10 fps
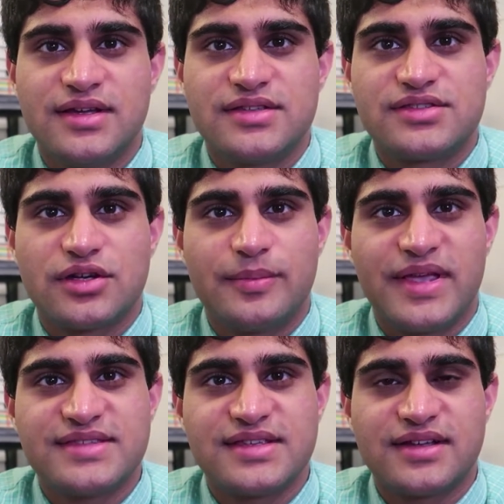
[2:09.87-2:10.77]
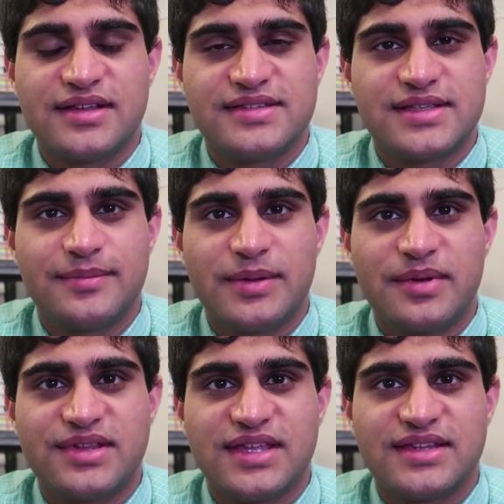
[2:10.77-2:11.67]
So basically, some
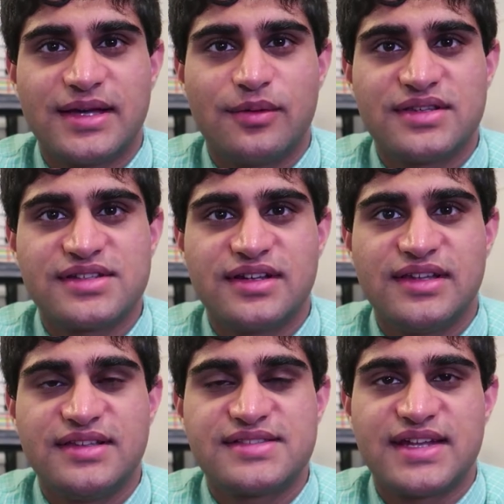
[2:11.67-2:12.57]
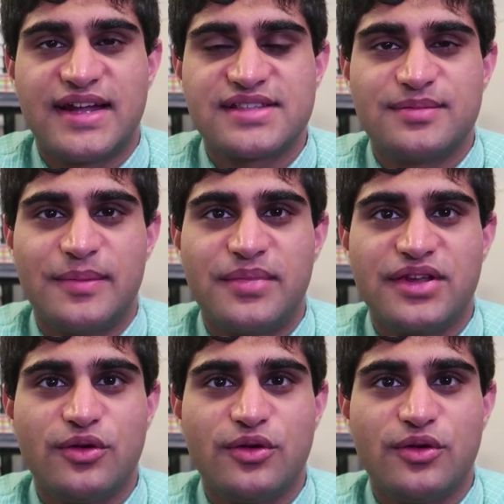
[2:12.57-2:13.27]
people think that once you're an elite status member,